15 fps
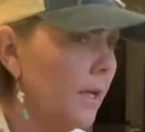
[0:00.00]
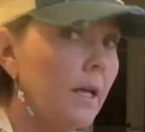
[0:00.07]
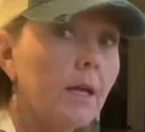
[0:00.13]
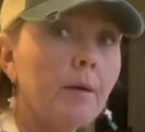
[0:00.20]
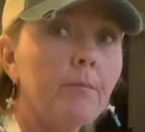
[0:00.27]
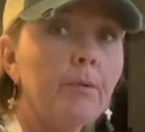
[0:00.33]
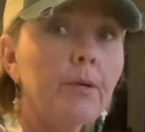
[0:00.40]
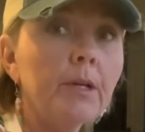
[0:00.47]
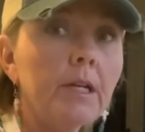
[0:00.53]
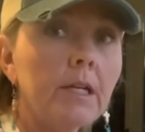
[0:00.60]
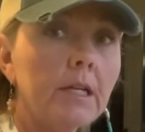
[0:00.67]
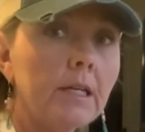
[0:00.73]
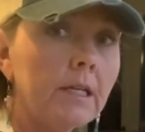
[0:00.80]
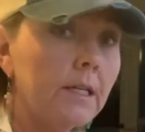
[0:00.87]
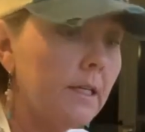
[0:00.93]
and put it
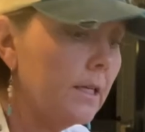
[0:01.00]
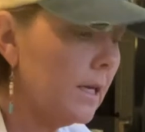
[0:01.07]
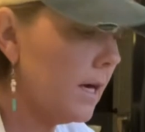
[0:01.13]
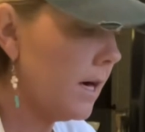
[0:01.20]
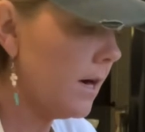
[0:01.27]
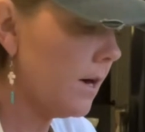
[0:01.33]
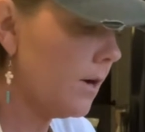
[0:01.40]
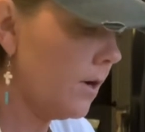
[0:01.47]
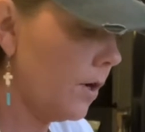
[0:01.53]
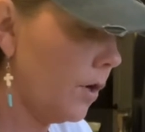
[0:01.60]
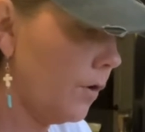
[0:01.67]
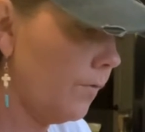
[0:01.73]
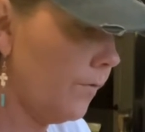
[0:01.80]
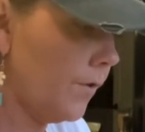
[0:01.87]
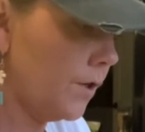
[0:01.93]
in our
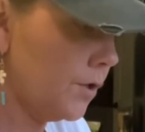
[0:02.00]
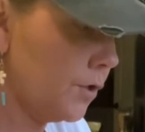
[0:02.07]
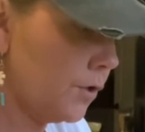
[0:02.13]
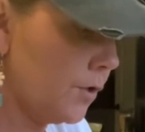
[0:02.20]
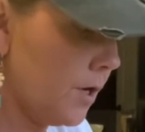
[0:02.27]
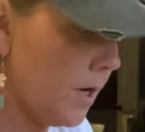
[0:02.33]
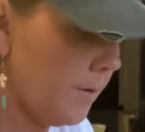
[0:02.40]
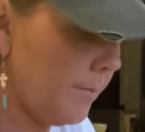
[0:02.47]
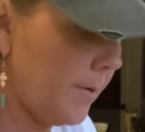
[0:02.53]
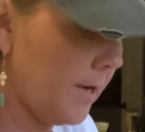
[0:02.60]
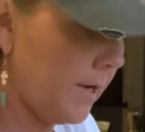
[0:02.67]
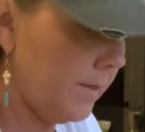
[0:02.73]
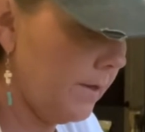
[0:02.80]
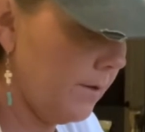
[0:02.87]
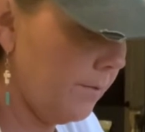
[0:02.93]
first crock
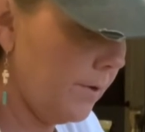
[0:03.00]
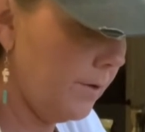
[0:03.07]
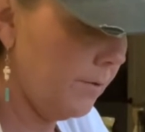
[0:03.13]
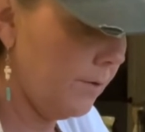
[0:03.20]
pot that we were